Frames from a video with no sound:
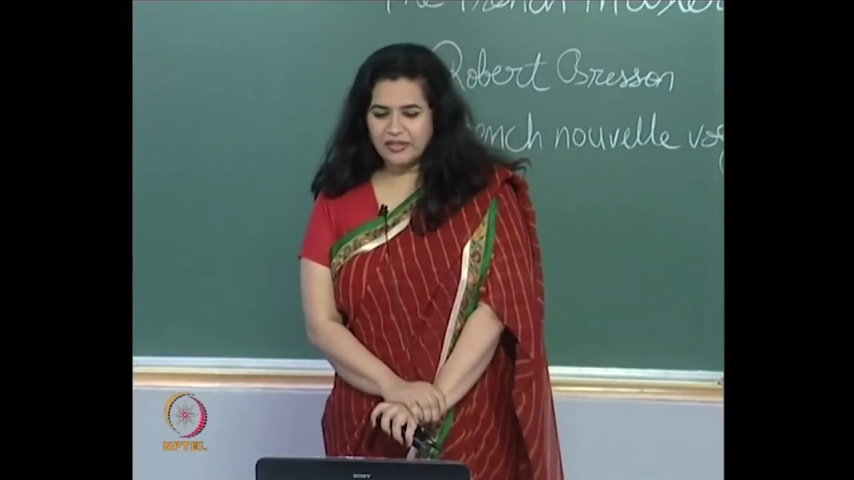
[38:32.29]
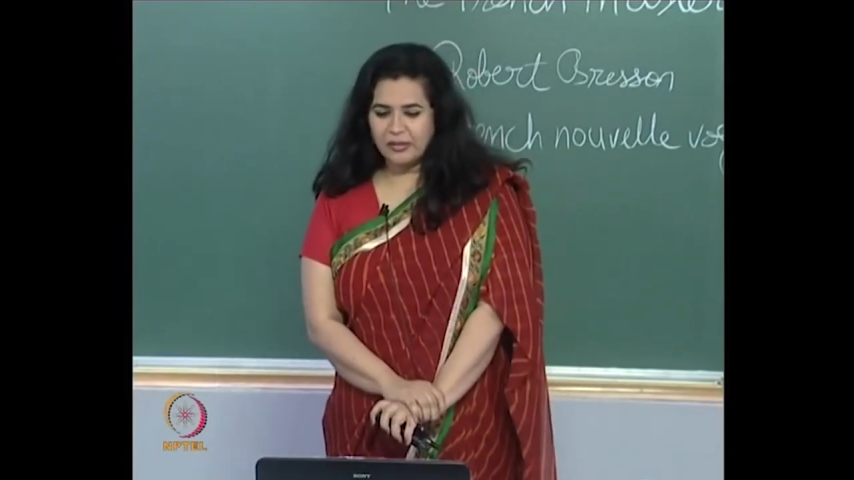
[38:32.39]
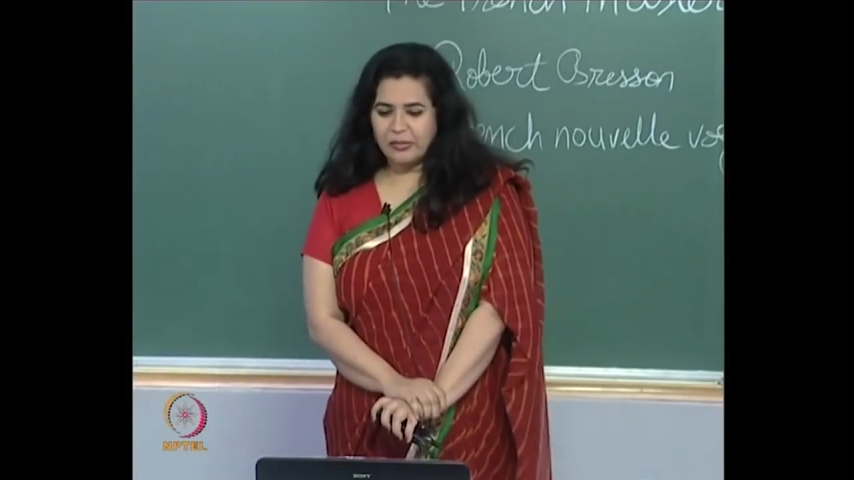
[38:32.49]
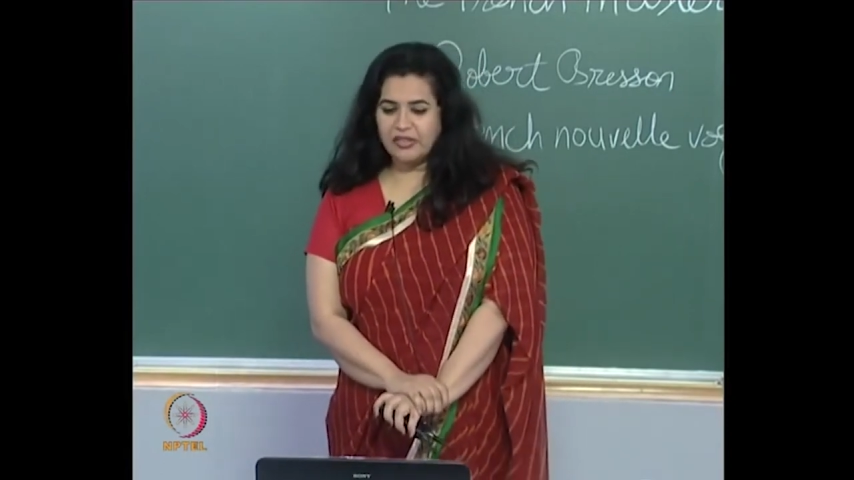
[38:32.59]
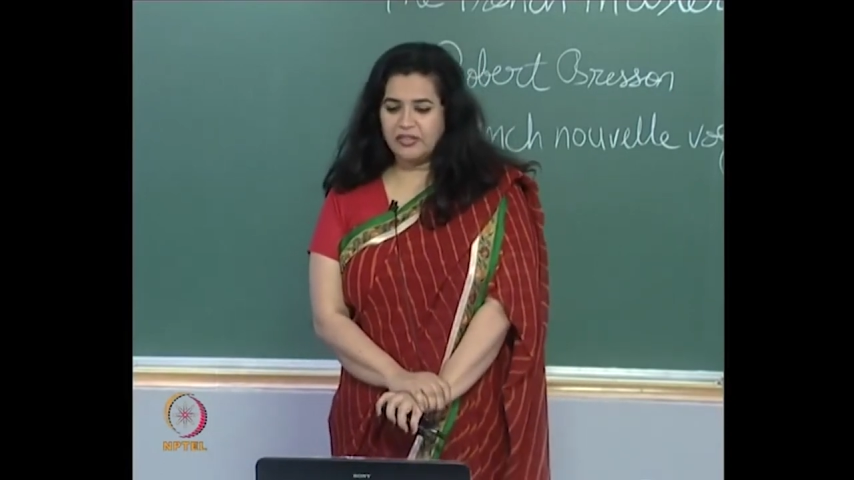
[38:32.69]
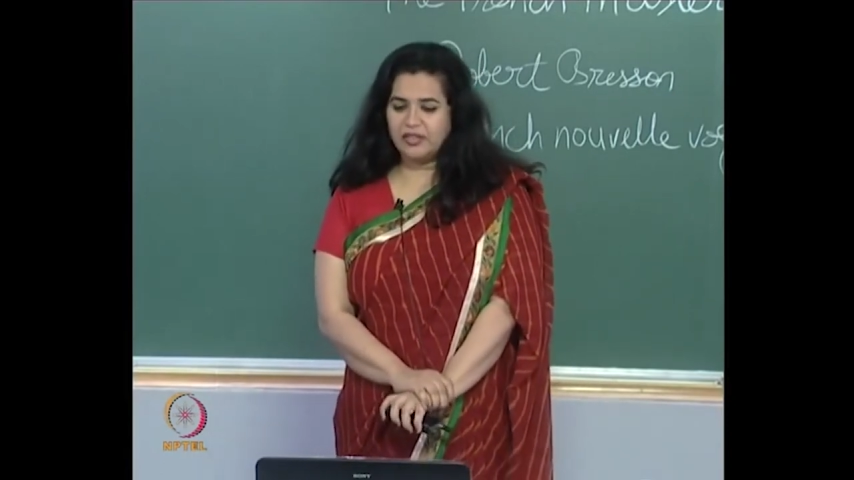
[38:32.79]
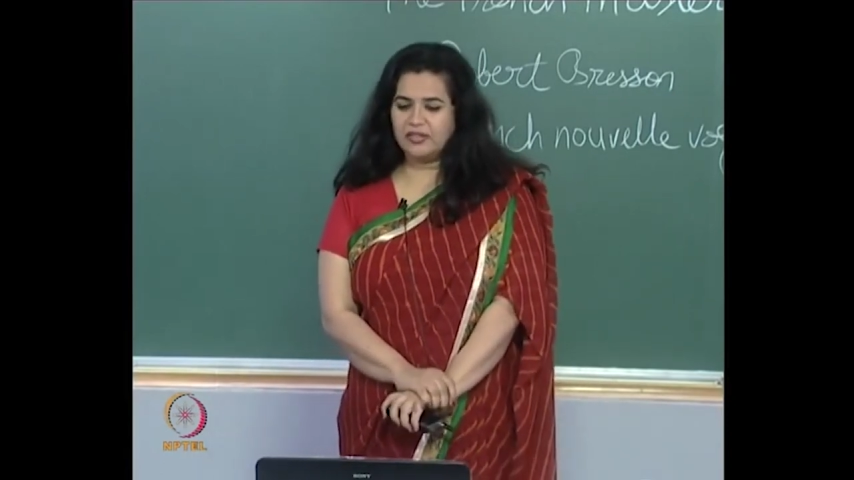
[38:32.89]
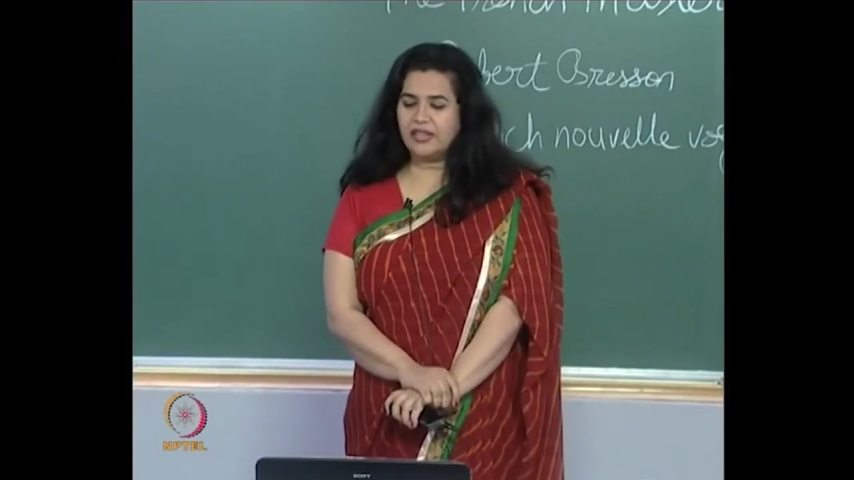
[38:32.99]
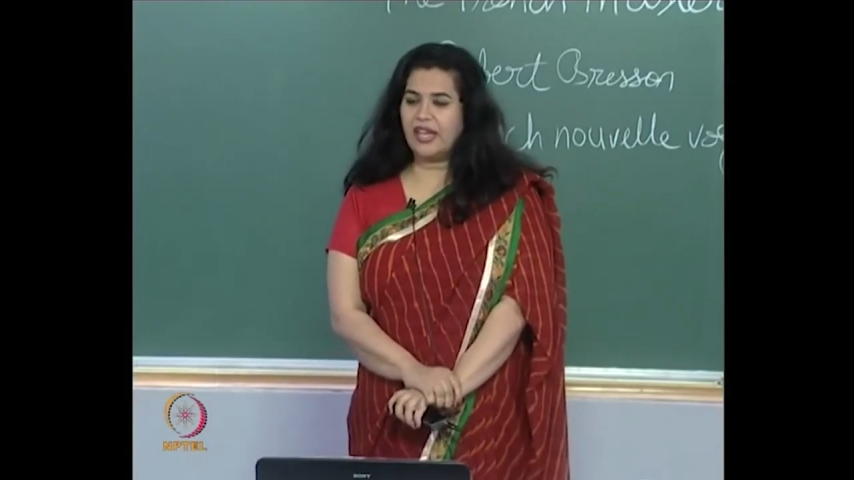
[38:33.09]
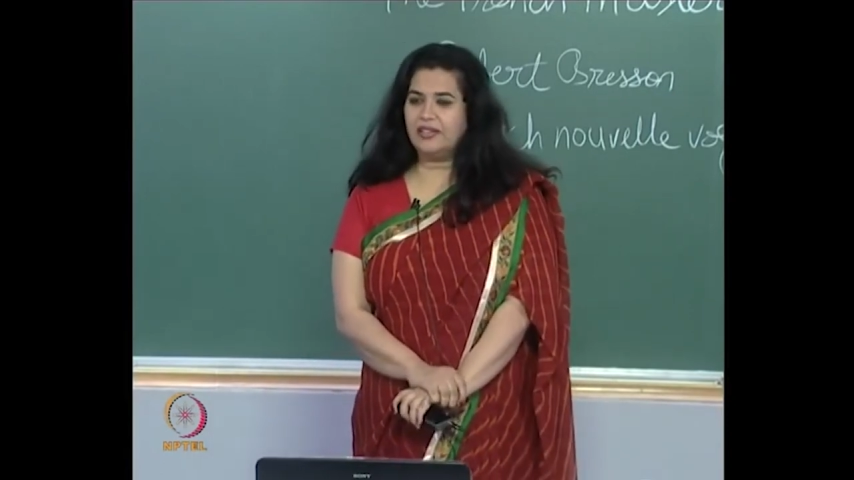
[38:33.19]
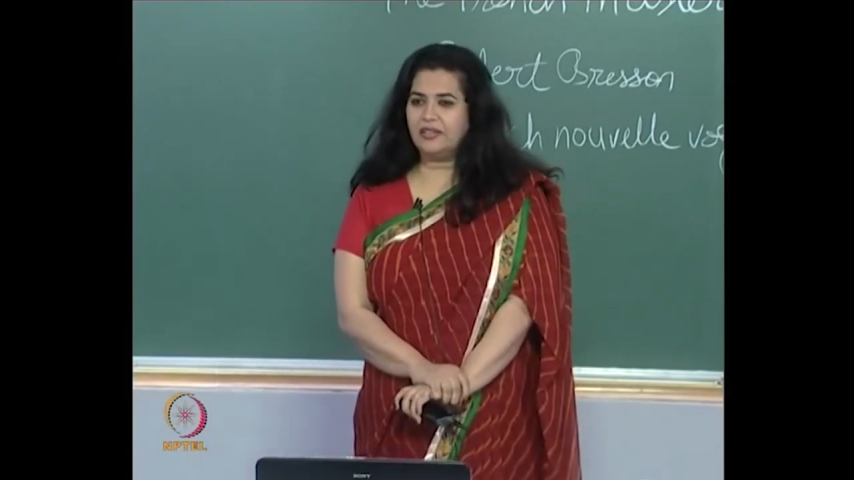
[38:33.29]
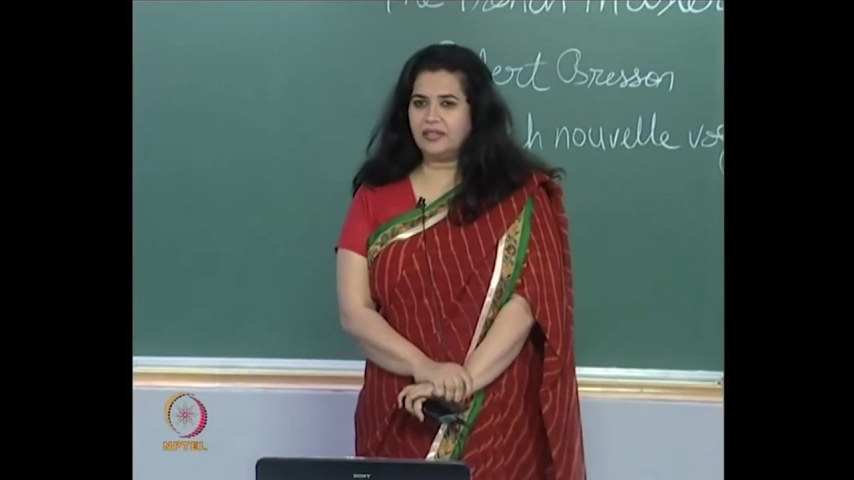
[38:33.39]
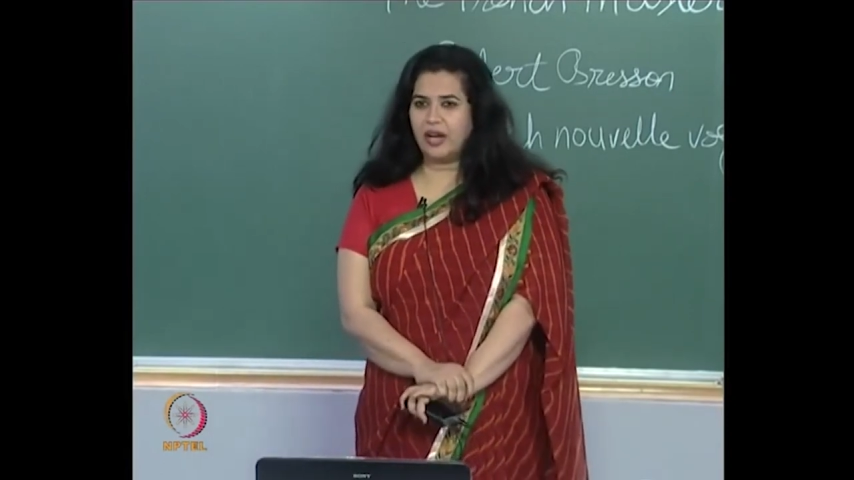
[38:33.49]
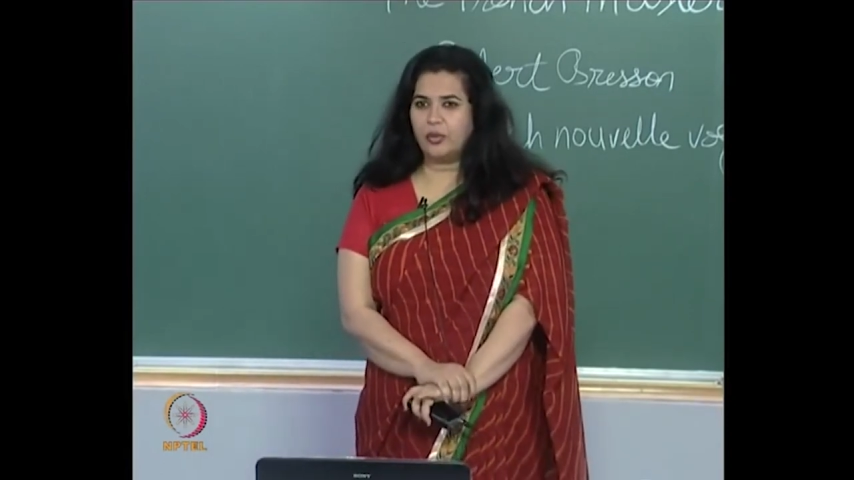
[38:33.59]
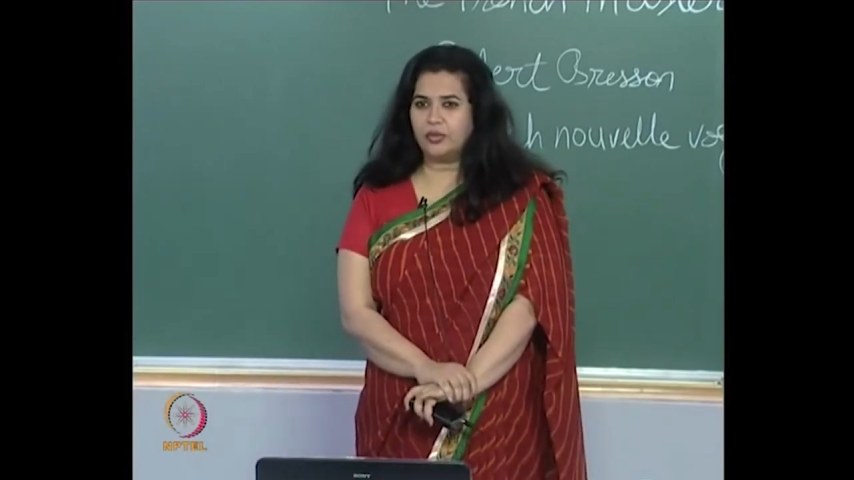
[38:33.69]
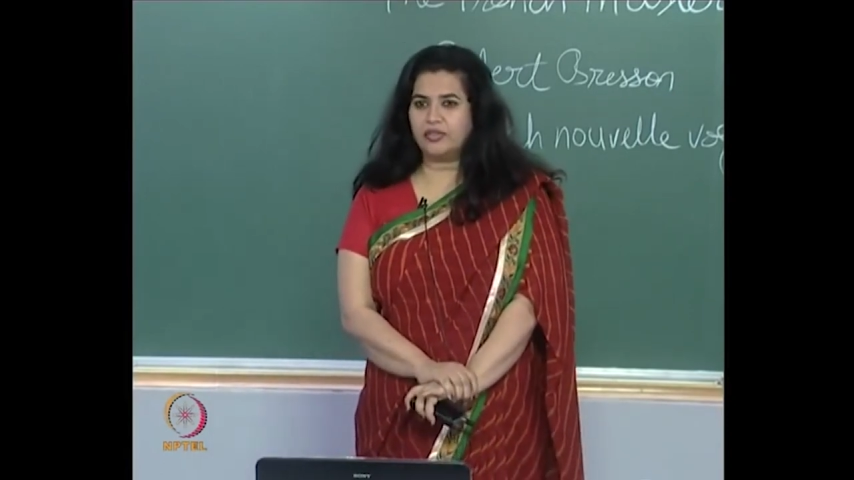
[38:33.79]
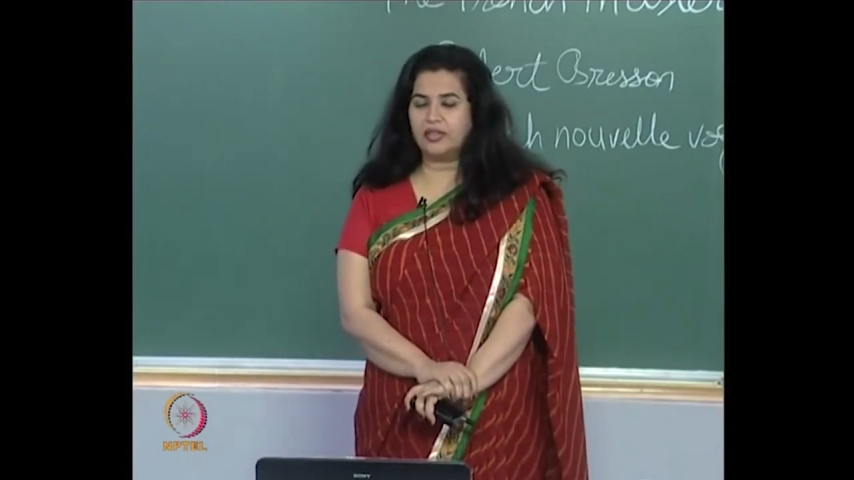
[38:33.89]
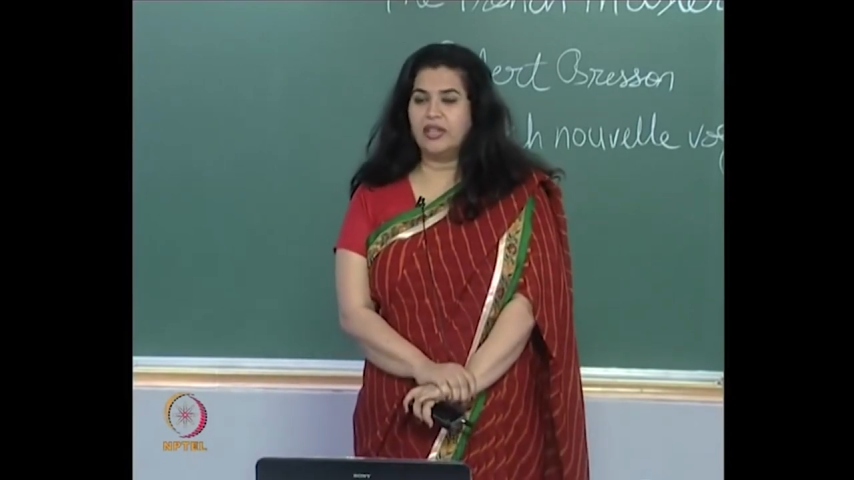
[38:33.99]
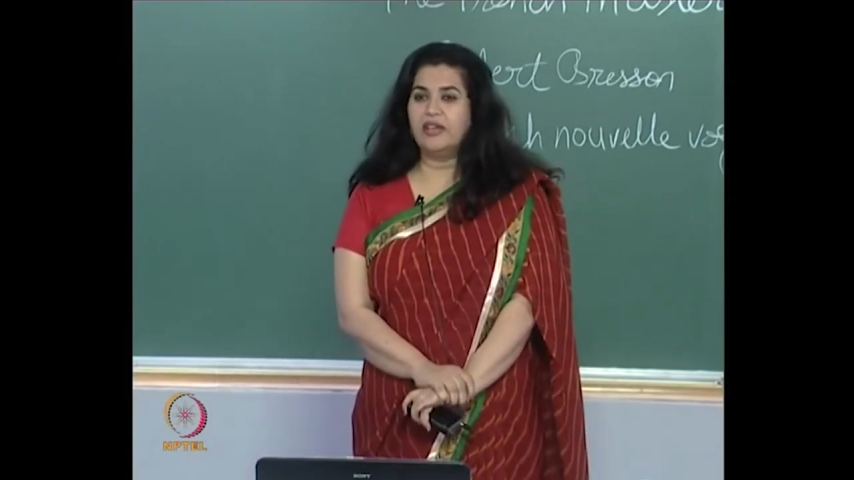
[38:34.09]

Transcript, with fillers: images and sounds.